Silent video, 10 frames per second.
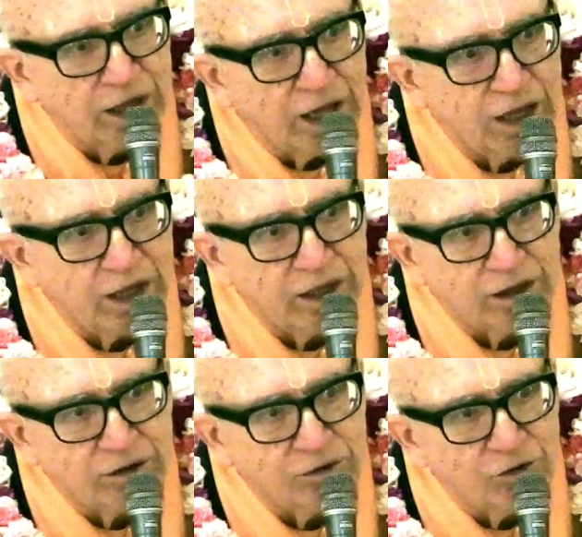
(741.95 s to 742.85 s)

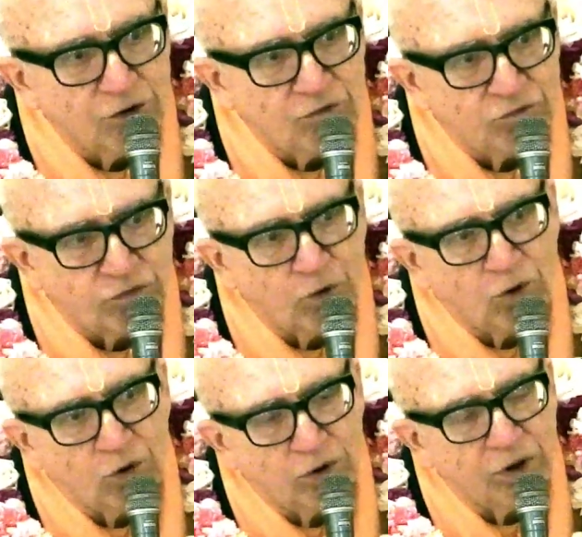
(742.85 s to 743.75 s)
a
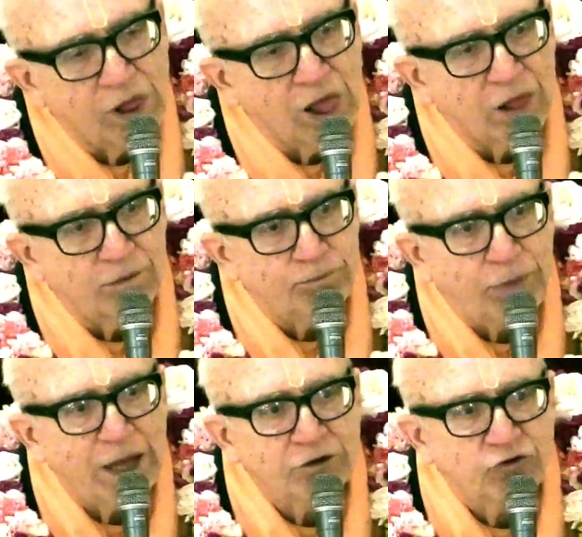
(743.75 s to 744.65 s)
full
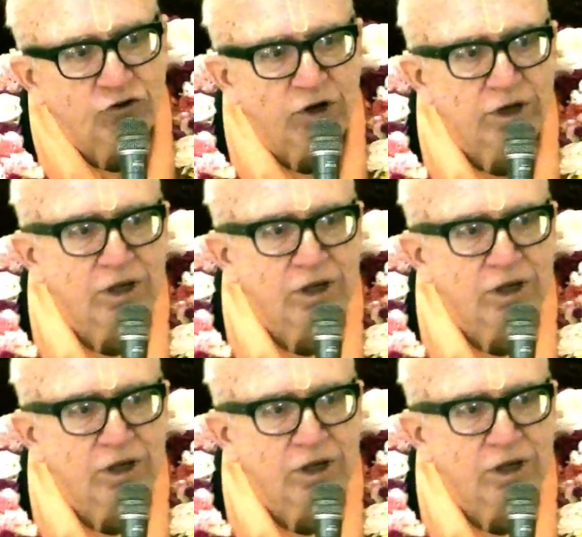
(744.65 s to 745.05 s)
pension.